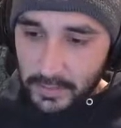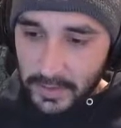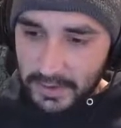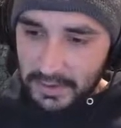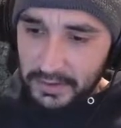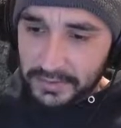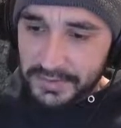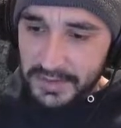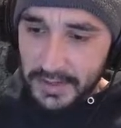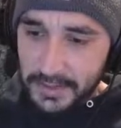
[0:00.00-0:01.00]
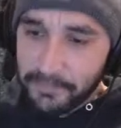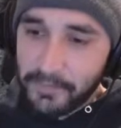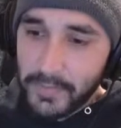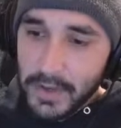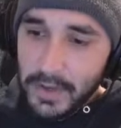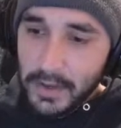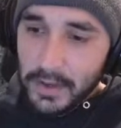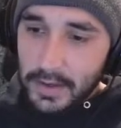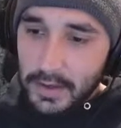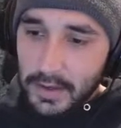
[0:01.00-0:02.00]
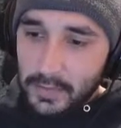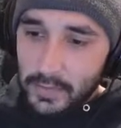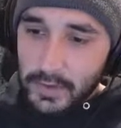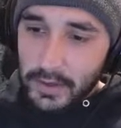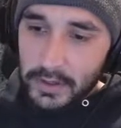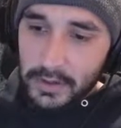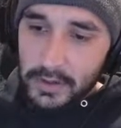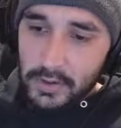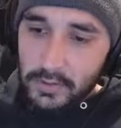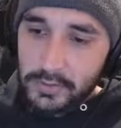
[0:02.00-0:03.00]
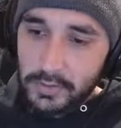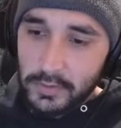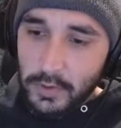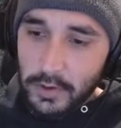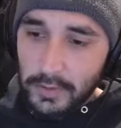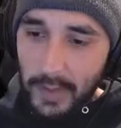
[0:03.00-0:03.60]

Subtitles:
right click Steam, and we're going to go to our